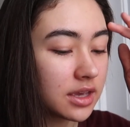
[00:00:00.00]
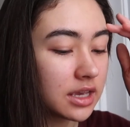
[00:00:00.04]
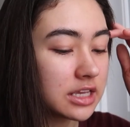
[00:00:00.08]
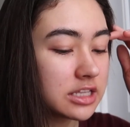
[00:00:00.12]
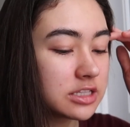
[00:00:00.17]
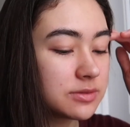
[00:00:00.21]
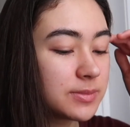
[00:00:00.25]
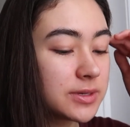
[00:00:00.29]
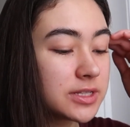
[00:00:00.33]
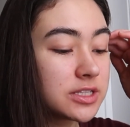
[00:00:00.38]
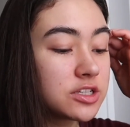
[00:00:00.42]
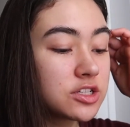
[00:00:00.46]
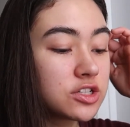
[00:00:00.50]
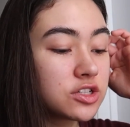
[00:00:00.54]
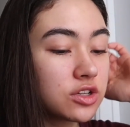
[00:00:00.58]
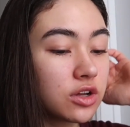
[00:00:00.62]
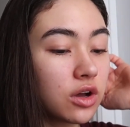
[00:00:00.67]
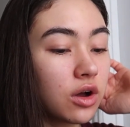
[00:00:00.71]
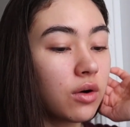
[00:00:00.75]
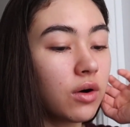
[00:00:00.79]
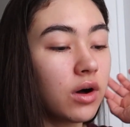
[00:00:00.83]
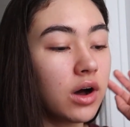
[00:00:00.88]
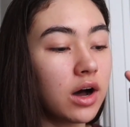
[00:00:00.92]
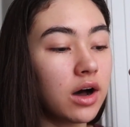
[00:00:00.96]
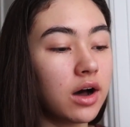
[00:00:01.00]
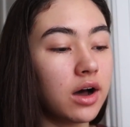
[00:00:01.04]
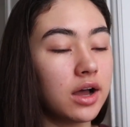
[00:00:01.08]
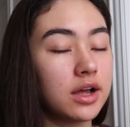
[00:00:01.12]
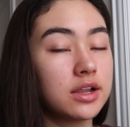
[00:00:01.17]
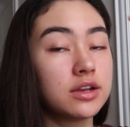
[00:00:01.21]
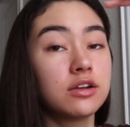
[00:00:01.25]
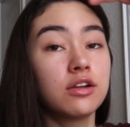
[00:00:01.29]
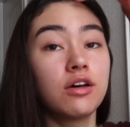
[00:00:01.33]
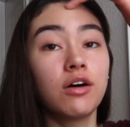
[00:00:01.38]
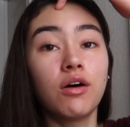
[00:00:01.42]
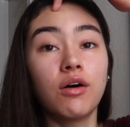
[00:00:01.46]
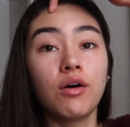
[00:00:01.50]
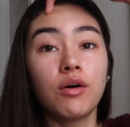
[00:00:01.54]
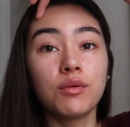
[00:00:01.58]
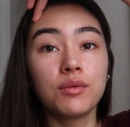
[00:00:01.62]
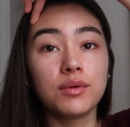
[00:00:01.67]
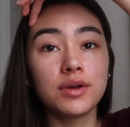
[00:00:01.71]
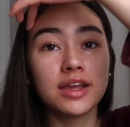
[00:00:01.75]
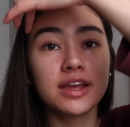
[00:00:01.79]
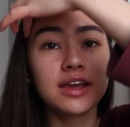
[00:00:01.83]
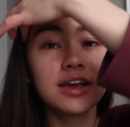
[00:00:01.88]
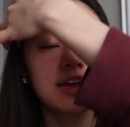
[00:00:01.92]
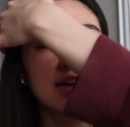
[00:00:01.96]
It's been so hot
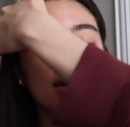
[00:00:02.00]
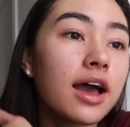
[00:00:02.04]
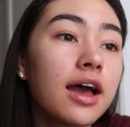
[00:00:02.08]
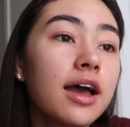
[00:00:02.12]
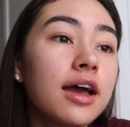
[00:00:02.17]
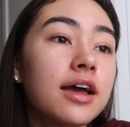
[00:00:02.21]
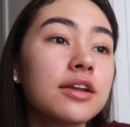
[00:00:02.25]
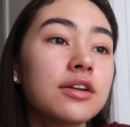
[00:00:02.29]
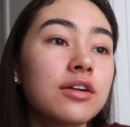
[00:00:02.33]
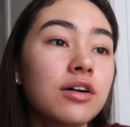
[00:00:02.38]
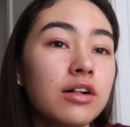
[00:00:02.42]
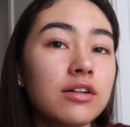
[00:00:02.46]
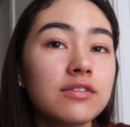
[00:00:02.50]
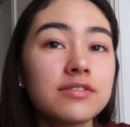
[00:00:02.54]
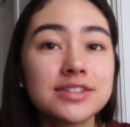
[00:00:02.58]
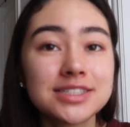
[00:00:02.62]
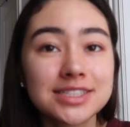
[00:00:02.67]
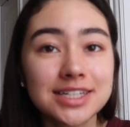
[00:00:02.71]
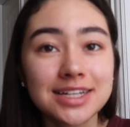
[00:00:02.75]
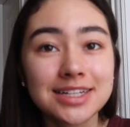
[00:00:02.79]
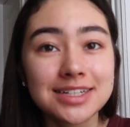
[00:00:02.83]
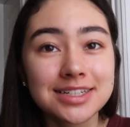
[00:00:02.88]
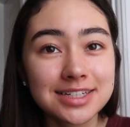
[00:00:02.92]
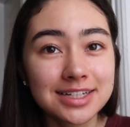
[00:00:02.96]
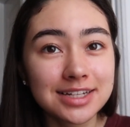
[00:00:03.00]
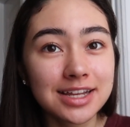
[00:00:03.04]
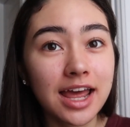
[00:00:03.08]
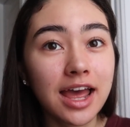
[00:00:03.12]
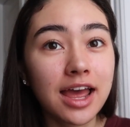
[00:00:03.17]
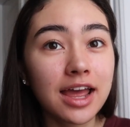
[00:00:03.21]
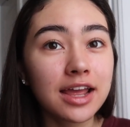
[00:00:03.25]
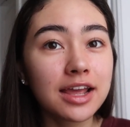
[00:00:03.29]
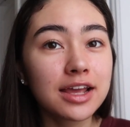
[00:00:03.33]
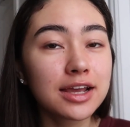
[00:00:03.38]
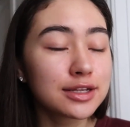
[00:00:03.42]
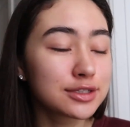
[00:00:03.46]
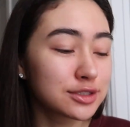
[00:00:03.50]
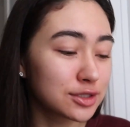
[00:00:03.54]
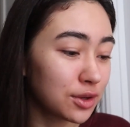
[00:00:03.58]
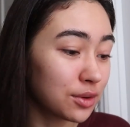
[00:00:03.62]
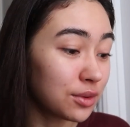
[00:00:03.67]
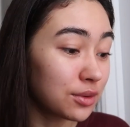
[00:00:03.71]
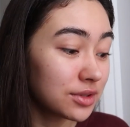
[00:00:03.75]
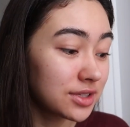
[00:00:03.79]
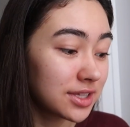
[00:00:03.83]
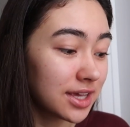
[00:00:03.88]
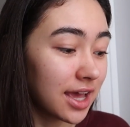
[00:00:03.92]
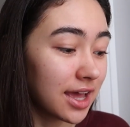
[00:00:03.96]
all week, and all of a sudden today it's
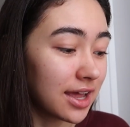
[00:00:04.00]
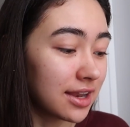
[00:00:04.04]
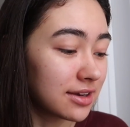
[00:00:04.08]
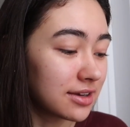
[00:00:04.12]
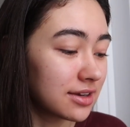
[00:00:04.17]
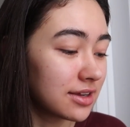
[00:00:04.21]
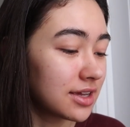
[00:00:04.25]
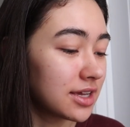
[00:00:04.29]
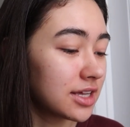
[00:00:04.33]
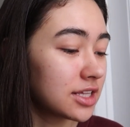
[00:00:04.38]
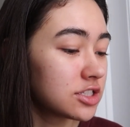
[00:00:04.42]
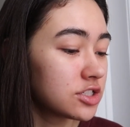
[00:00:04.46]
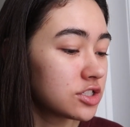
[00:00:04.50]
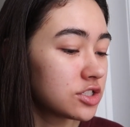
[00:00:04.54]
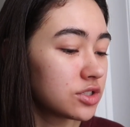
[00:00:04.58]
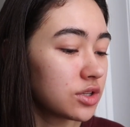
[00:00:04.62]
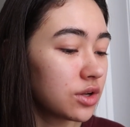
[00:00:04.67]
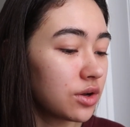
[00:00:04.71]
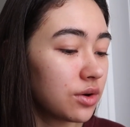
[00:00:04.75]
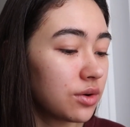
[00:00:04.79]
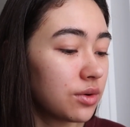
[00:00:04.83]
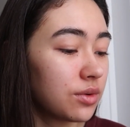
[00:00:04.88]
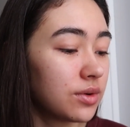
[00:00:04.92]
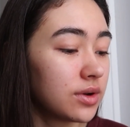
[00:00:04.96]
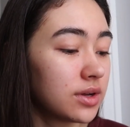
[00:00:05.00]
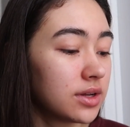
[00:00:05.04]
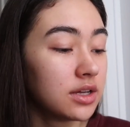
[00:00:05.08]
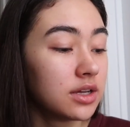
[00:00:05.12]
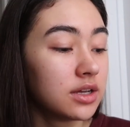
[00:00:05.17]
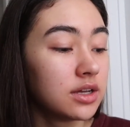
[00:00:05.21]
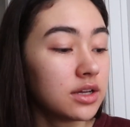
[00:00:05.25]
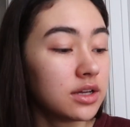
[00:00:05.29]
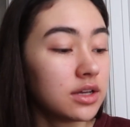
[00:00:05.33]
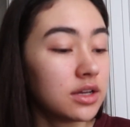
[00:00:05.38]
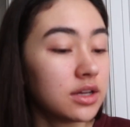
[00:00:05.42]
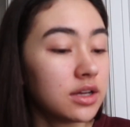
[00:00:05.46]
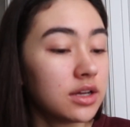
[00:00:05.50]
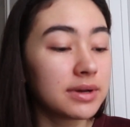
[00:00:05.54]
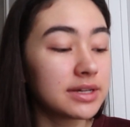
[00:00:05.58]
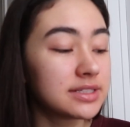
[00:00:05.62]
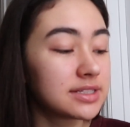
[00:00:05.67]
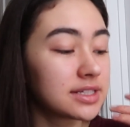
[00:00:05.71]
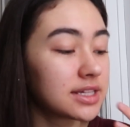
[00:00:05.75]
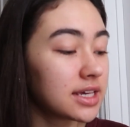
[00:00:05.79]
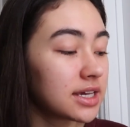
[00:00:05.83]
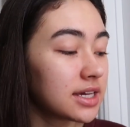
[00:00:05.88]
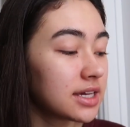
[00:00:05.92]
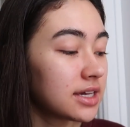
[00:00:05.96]
cold again, and so my
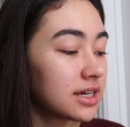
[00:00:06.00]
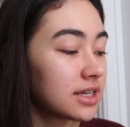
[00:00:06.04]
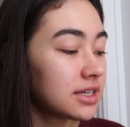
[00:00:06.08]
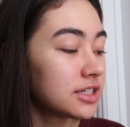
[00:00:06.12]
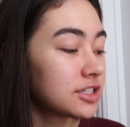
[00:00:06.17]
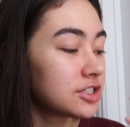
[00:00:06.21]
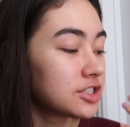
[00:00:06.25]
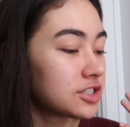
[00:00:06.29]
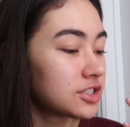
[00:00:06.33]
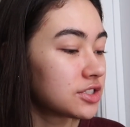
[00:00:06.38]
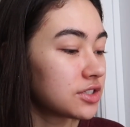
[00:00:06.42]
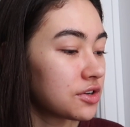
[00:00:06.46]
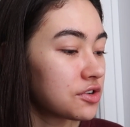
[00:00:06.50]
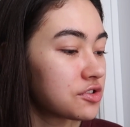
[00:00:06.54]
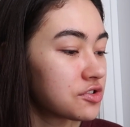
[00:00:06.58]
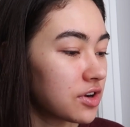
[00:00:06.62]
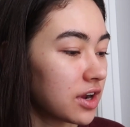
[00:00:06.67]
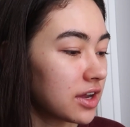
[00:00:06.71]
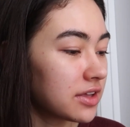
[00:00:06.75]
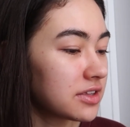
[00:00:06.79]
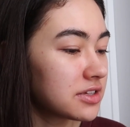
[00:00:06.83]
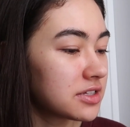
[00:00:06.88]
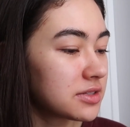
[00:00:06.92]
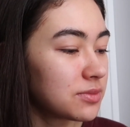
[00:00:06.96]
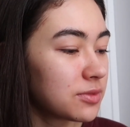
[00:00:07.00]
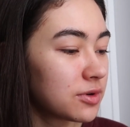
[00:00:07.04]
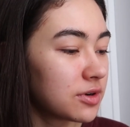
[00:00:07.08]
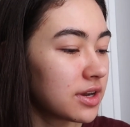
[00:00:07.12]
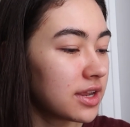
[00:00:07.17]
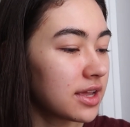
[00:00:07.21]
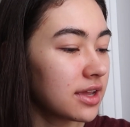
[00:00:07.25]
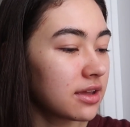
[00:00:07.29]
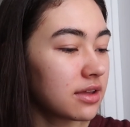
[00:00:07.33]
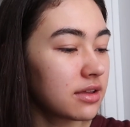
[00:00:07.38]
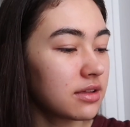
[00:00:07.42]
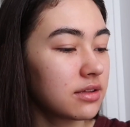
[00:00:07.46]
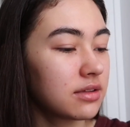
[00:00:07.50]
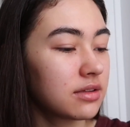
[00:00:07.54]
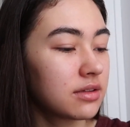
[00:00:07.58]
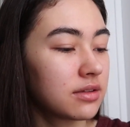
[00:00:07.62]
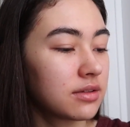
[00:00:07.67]
skin is so dry this morning.